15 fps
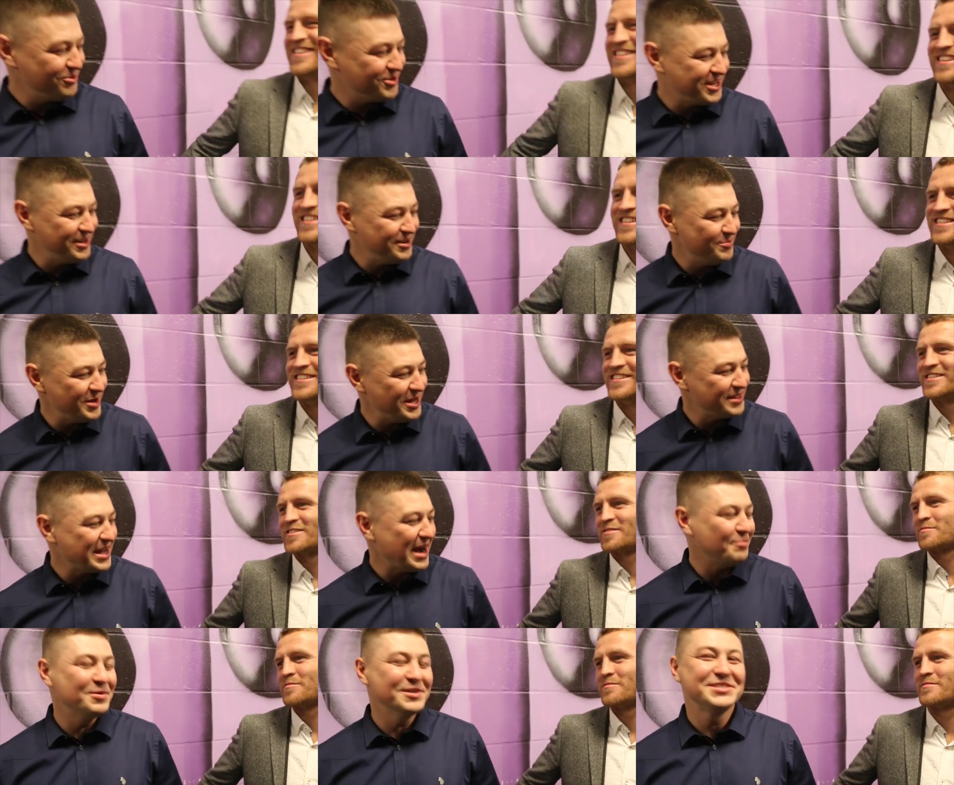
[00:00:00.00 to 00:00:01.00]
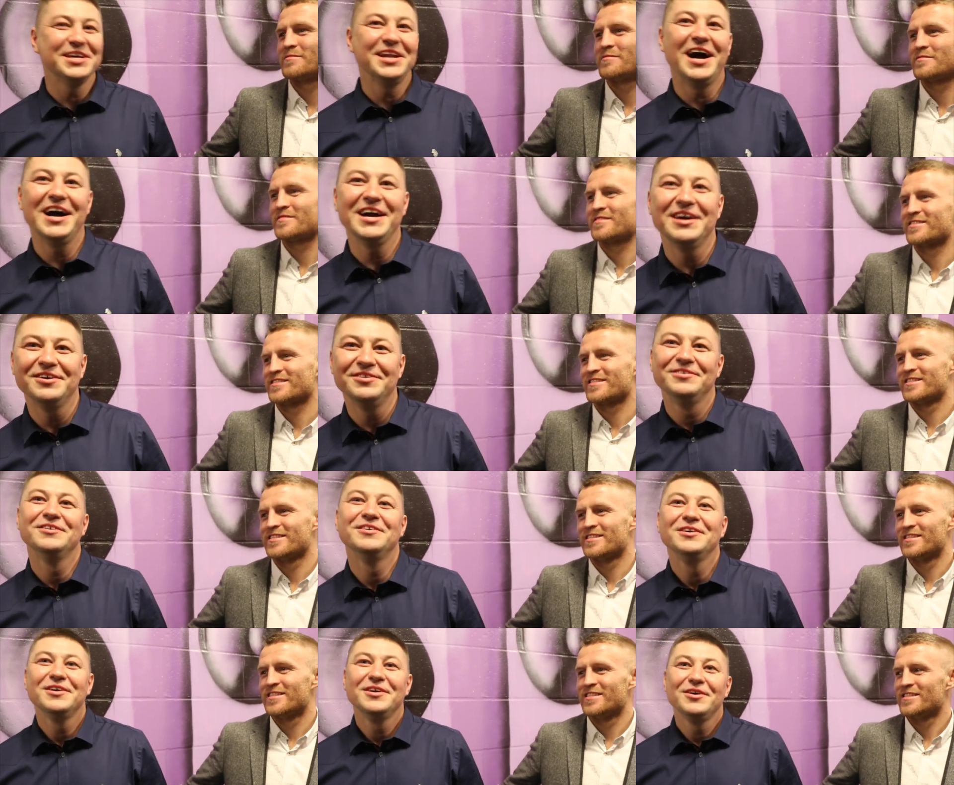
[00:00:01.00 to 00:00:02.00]
Speaker 1: looking a bit dapper tonight, and
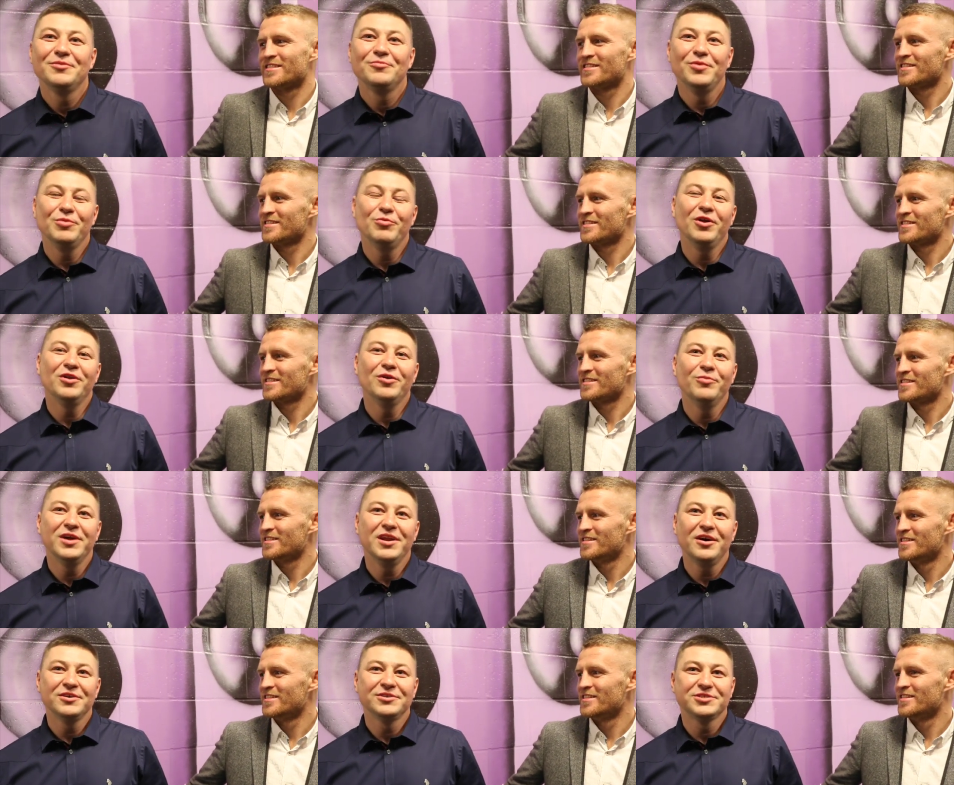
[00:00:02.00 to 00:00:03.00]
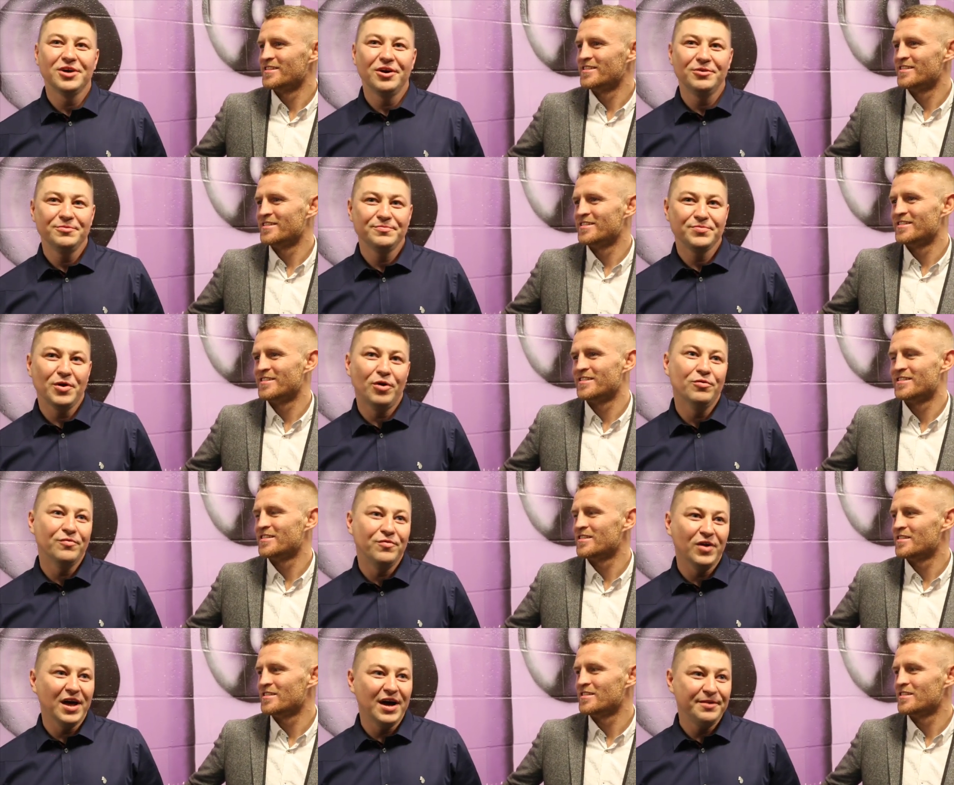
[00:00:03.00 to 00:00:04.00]
we want the winner. So
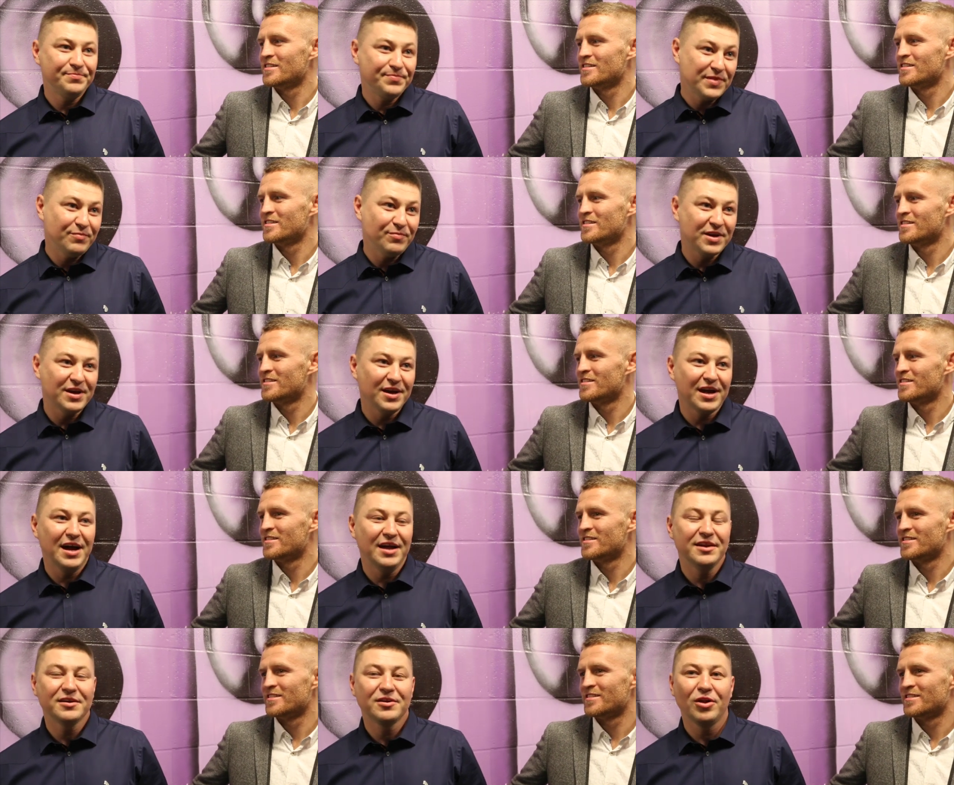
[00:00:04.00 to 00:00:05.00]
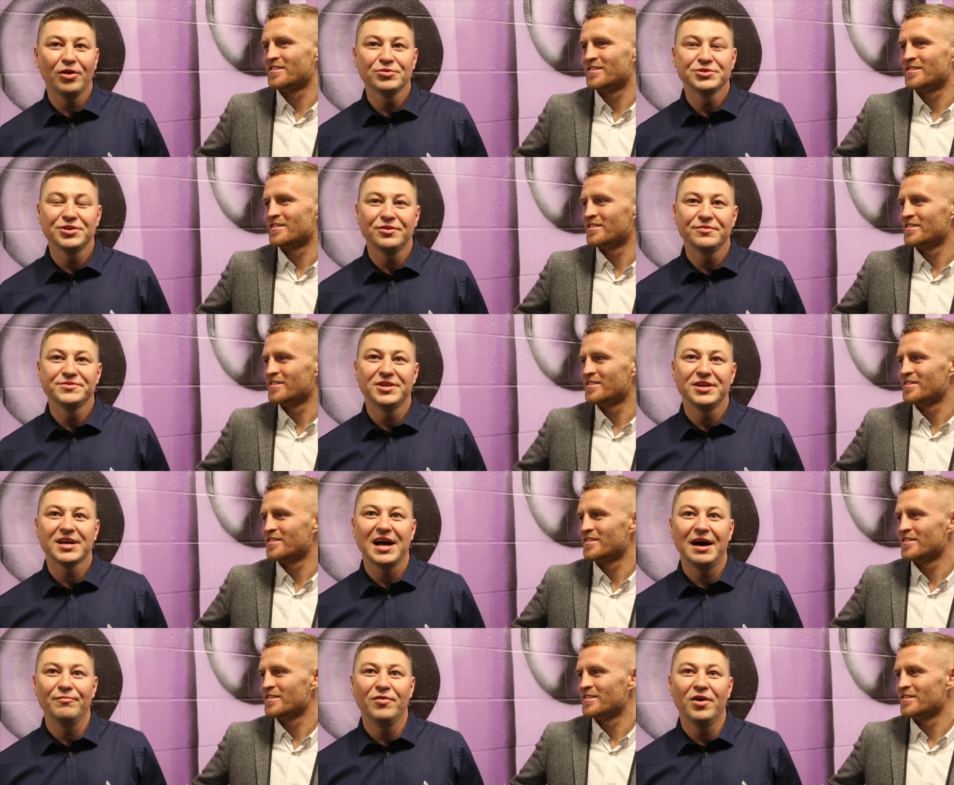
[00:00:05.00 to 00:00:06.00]
hopefully, if we can get close enough to the
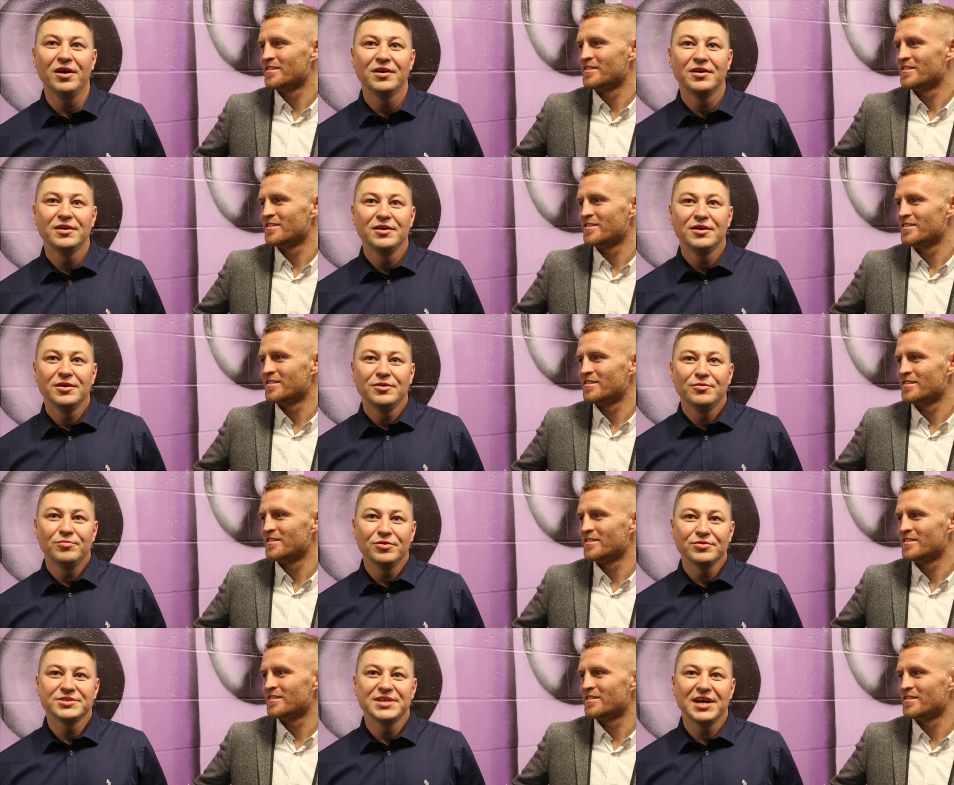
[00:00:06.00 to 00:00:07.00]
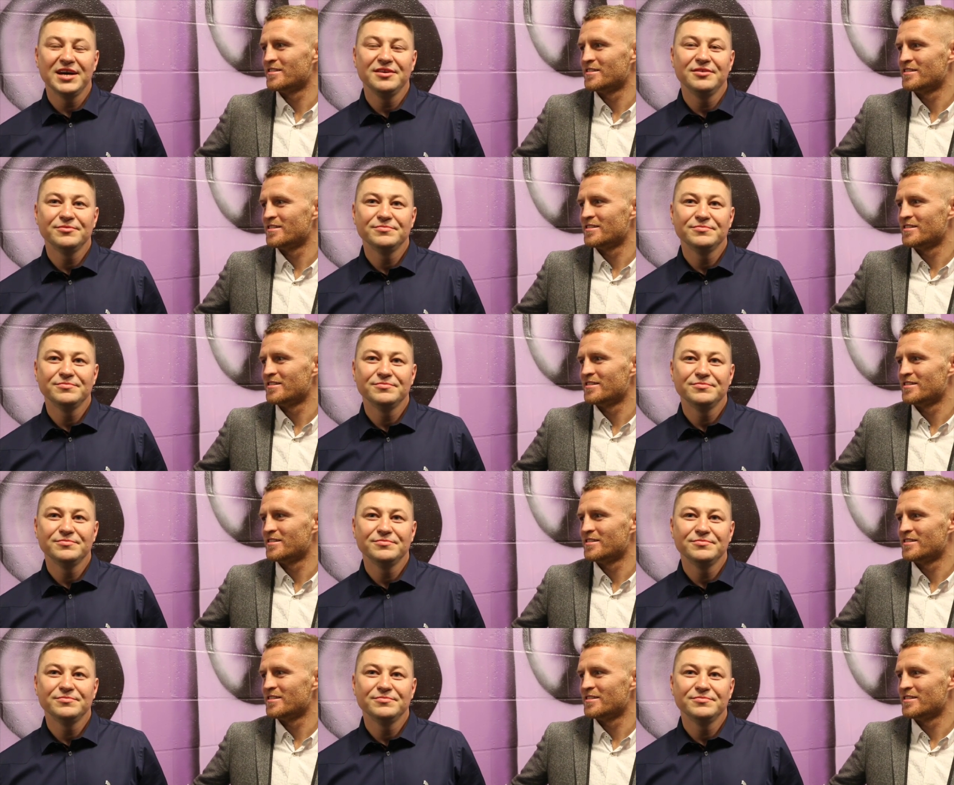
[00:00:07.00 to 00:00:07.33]
camera, we'll say,